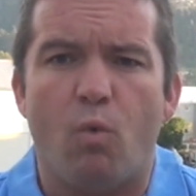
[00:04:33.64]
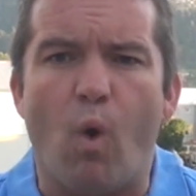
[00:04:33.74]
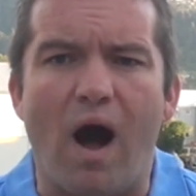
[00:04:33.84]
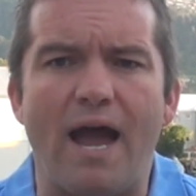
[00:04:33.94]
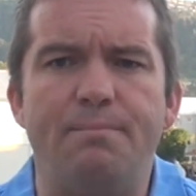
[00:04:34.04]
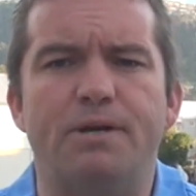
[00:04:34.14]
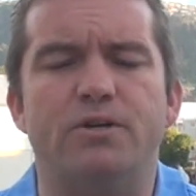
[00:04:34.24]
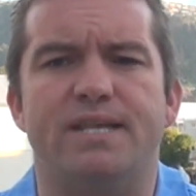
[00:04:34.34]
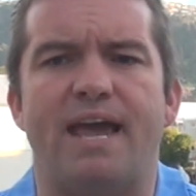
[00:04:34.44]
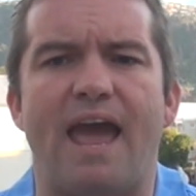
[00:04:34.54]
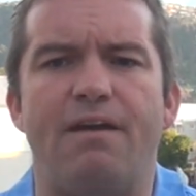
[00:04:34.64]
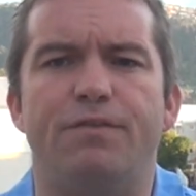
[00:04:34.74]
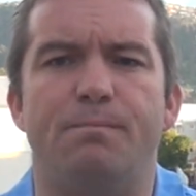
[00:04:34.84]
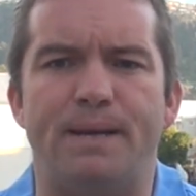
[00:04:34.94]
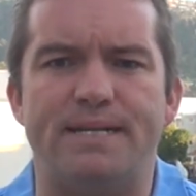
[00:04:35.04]
Why? Because they
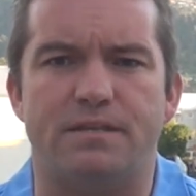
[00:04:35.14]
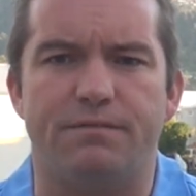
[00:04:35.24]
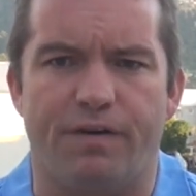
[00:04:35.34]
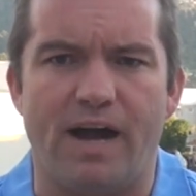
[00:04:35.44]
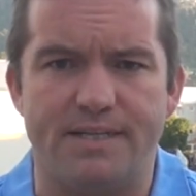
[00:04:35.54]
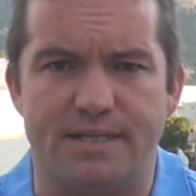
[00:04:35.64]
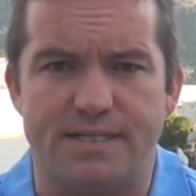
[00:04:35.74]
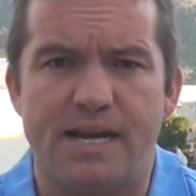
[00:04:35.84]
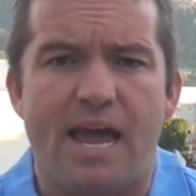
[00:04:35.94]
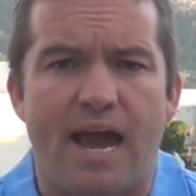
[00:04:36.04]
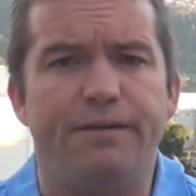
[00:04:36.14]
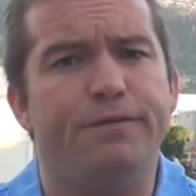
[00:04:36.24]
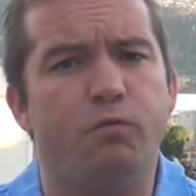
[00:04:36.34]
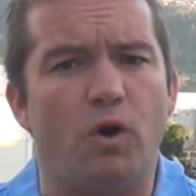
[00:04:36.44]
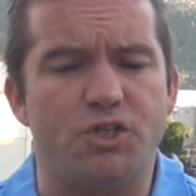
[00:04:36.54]
have the best advisors. And
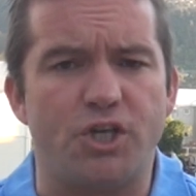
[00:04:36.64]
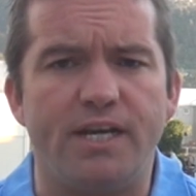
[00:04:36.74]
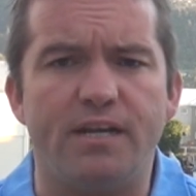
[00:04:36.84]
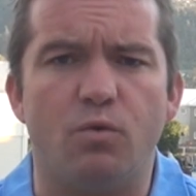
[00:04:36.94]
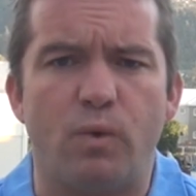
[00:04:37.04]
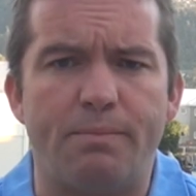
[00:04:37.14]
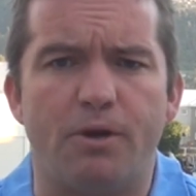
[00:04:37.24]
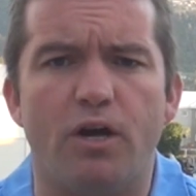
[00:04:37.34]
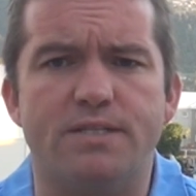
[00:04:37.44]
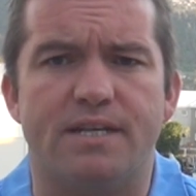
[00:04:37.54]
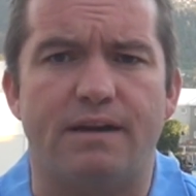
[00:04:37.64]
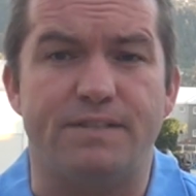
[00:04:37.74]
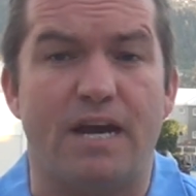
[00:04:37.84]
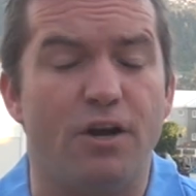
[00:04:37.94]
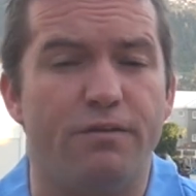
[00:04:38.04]
if you've watched any of the webinars that
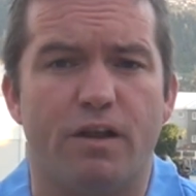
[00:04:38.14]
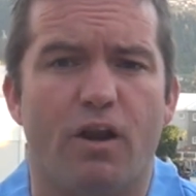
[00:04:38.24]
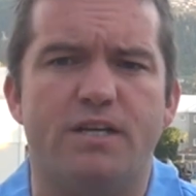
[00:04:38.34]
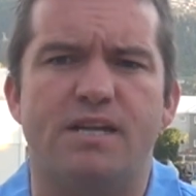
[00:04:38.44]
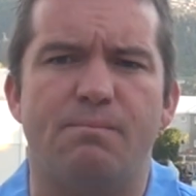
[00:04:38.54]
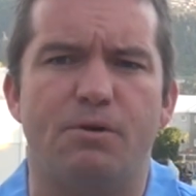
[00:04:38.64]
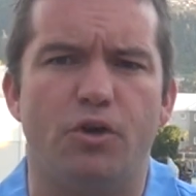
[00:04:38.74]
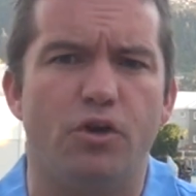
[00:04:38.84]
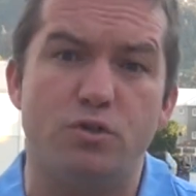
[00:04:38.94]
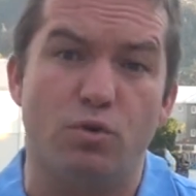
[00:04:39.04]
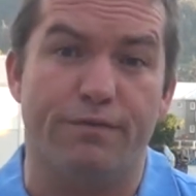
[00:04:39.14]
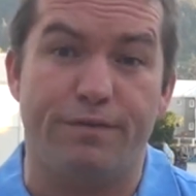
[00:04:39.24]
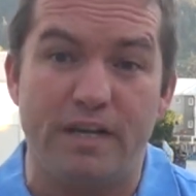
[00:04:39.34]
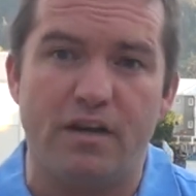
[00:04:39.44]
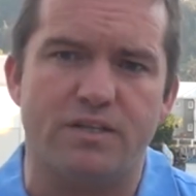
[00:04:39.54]
I've done over the last couple of years, or
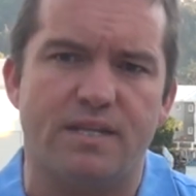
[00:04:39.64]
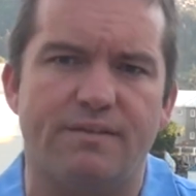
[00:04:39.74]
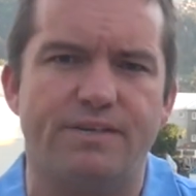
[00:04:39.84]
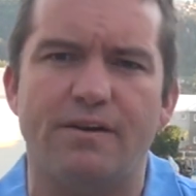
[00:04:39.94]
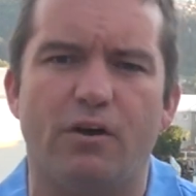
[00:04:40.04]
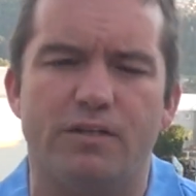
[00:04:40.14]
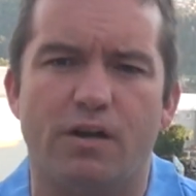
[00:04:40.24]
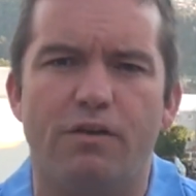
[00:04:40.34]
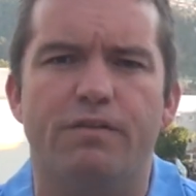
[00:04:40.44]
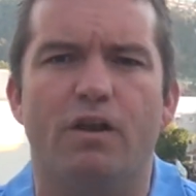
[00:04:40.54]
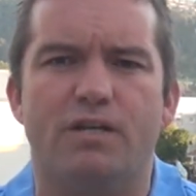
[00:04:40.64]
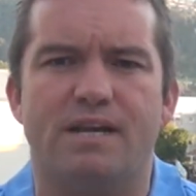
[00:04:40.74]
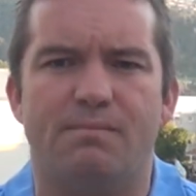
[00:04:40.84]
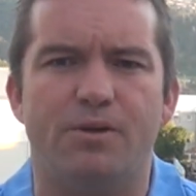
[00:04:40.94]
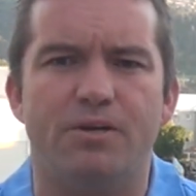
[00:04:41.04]
the videos that I've done over the
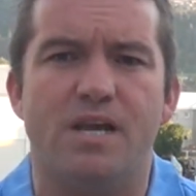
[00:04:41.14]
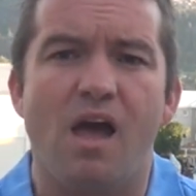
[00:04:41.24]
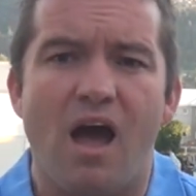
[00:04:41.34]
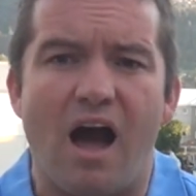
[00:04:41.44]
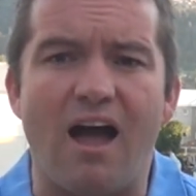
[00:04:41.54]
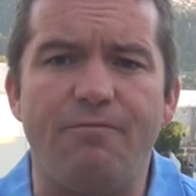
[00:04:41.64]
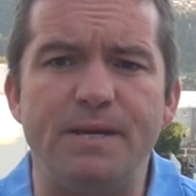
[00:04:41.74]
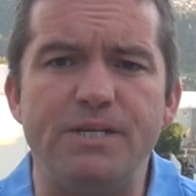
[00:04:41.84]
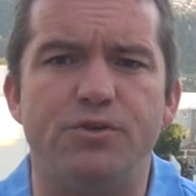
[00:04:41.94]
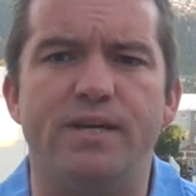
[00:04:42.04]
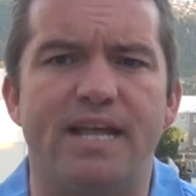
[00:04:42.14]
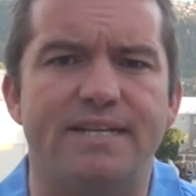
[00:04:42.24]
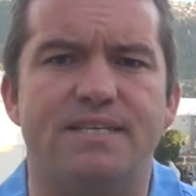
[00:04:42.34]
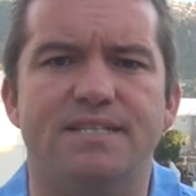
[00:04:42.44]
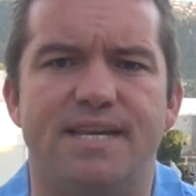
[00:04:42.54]
last couple of years, I've been doing
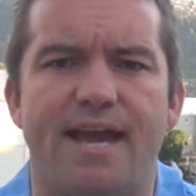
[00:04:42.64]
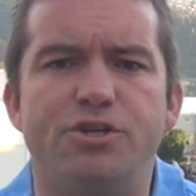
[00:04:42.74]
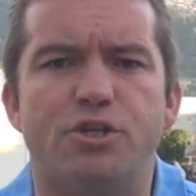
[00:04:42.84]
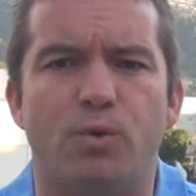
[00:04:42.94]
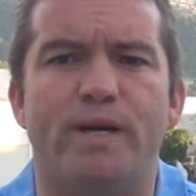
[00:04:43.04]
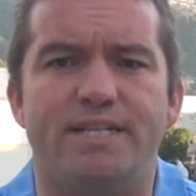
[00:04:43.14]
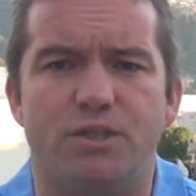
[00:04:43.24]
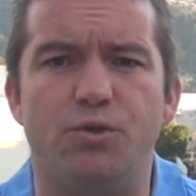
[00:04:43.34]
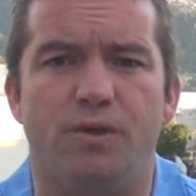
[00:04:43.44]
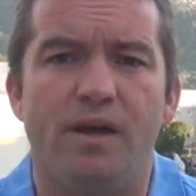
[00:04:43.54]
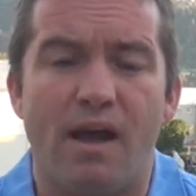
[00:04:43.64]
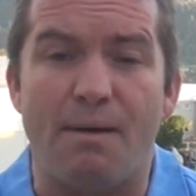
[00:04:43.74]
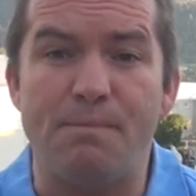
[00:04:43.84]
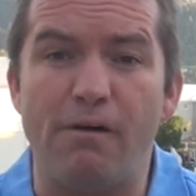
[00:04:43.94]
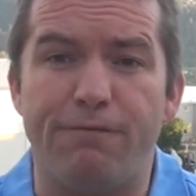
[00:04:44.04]
that since the age of 22.
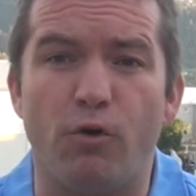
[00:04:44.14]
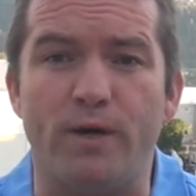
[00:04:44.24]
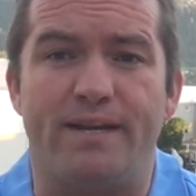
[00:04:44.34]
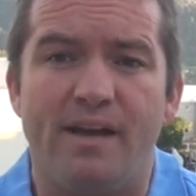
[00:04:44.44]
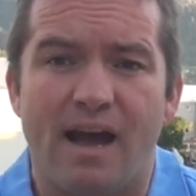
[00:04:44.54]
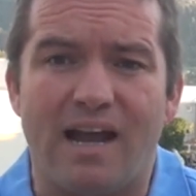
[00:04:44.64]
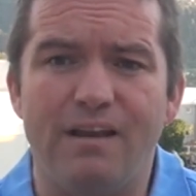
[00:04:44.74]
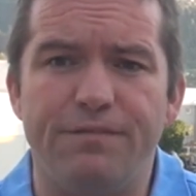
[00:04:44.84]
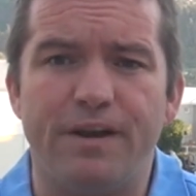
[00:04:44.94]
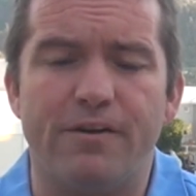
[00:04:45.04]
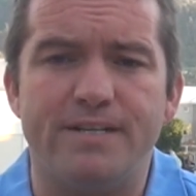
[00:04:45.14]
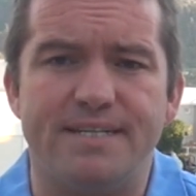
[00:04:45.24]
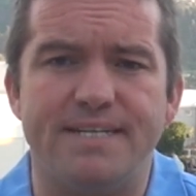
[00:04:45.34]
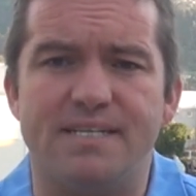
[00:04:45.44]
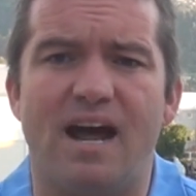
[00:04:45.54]
I'm now 40. I live here in
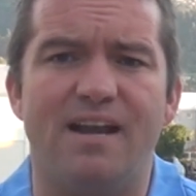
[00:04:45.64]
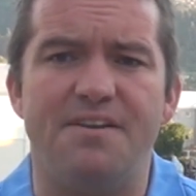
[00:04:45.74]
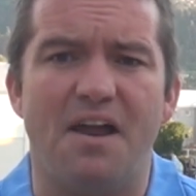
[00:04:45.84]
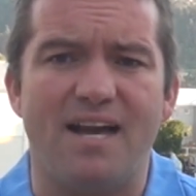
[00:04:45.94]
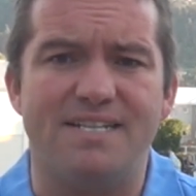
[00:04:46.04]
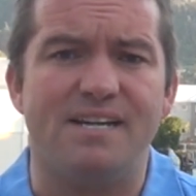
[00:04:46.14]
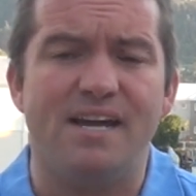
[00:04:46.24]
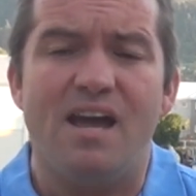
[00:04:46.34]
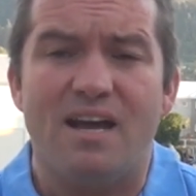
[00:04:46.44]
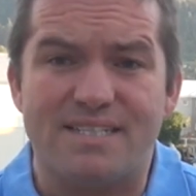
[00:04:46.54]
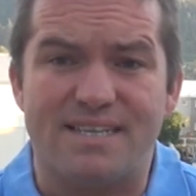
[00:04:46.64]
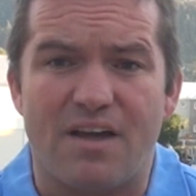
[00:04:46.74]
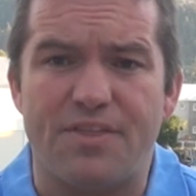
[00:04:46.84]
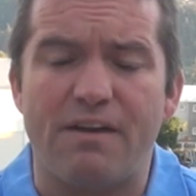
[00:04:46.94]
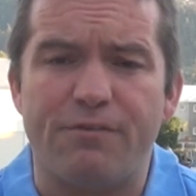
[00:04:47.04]
Teeson Island, Knysna,
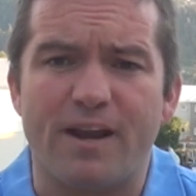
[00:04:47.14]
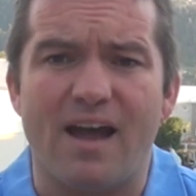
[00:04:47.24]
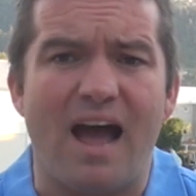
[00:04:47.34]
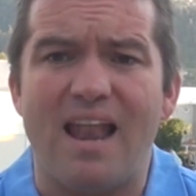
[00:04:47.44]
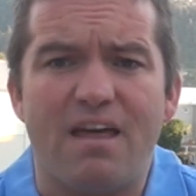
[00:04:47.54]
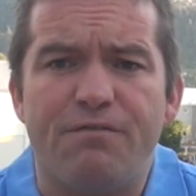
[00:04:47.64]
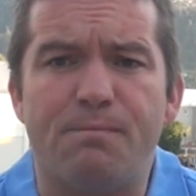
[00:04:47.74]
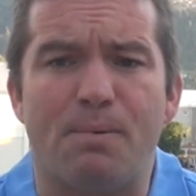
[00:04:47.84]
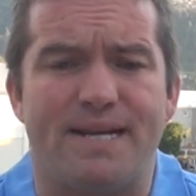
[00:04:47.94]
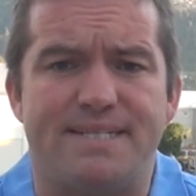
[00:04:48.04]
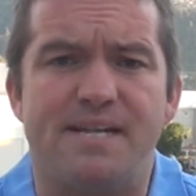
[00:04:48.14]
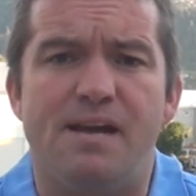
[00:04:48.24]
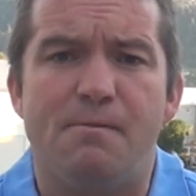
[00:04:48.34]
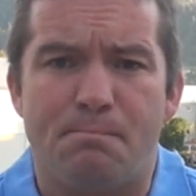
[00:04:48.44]
South Africa. I love the place.